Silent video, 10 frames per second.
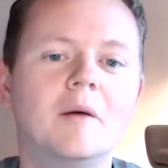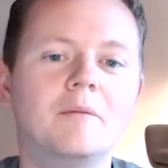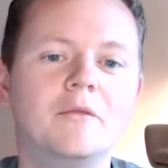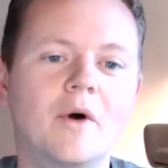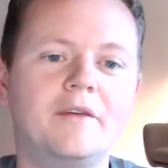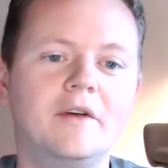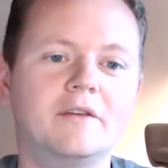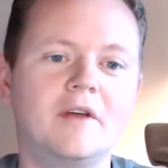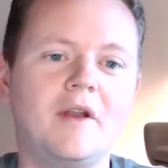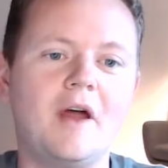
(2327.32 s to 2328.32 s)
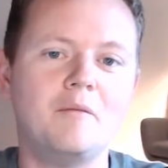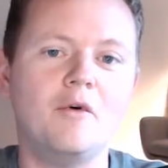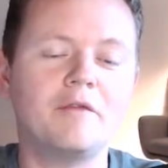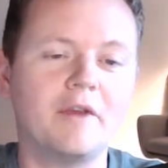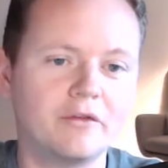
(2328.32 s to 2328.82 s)
your ideas and
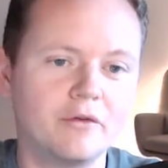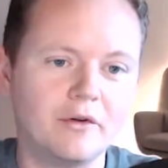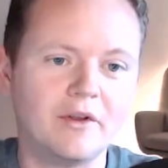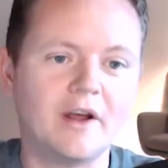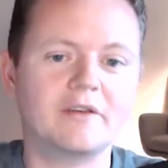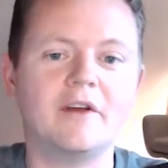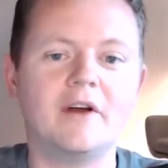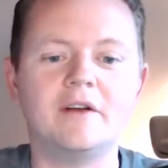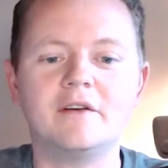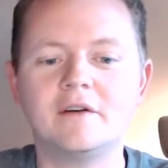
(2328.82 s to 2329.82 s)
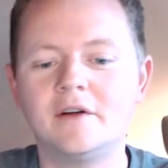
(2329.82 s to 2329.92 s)
move things through to the next stage.